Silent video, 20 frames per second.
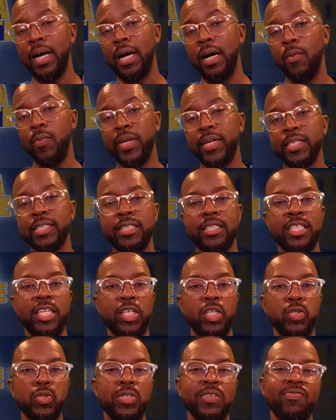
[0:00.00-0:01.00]
We
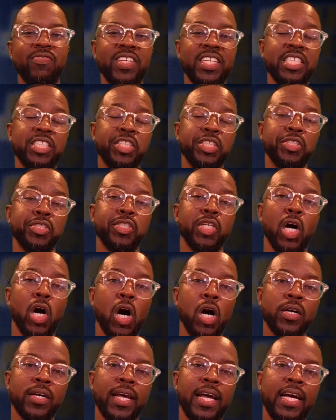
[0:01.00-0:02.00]
continue division
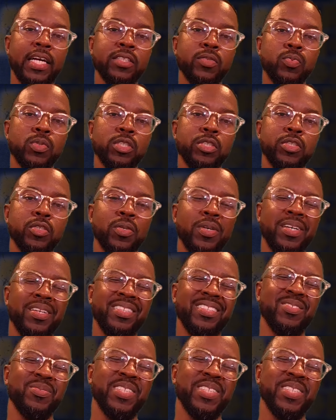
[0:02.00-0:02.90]
talk as we're doing.